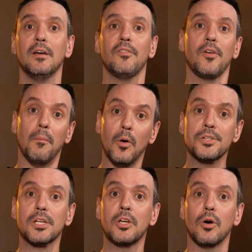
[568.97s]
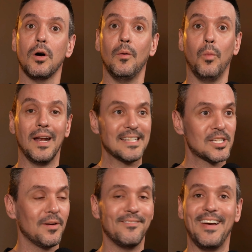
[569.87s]
feel more secure and willing
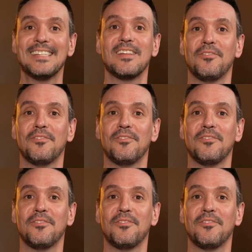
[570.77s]
to invest